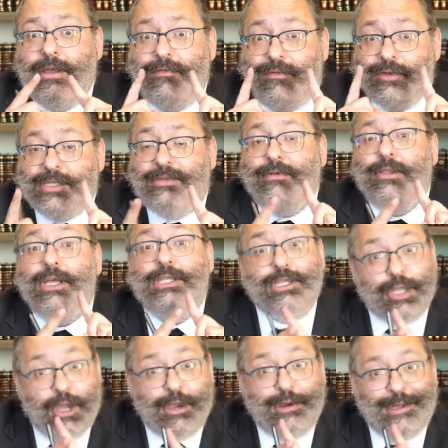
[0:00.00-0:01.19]
First of all, it's
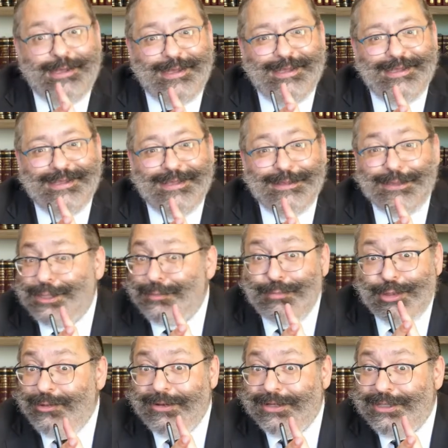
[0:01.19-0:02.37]
Torah. It doesn't
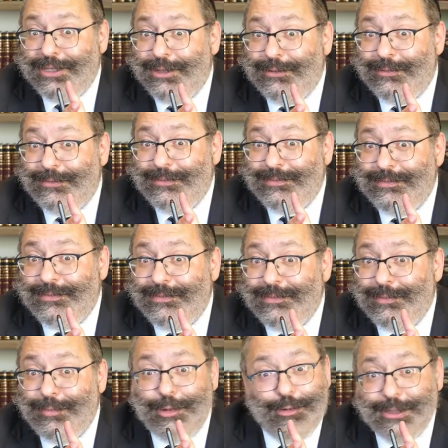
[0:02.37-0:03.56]
belong to you.
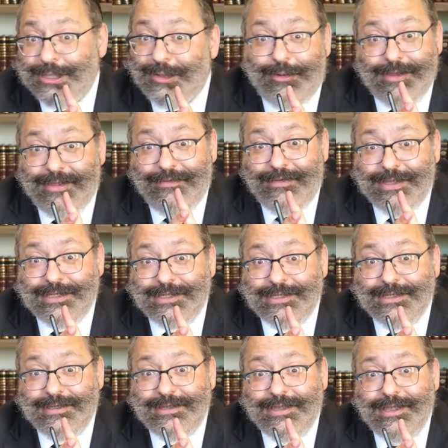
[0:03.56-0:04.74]
It belongs to all of
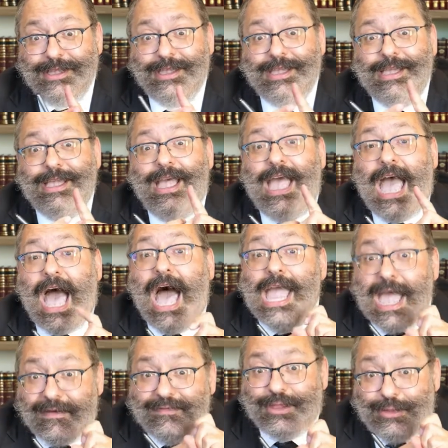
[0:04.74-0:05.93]
us. I
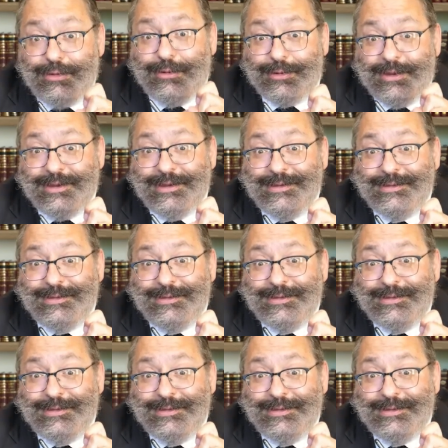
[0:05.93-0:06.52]
have to learn.